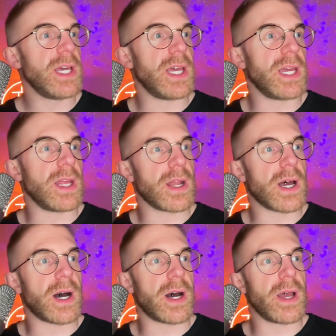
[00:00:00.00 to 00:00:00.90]
And
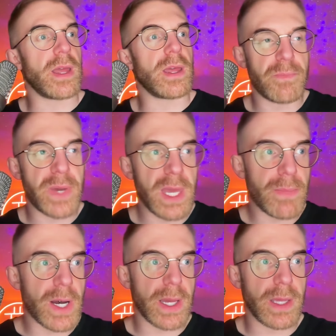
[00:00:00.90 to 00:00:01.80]
I pay
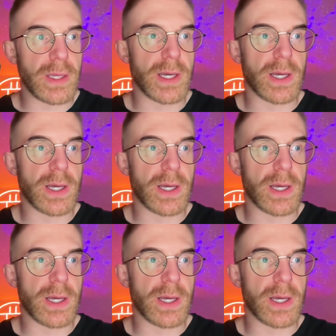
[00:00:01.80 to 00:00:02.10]
my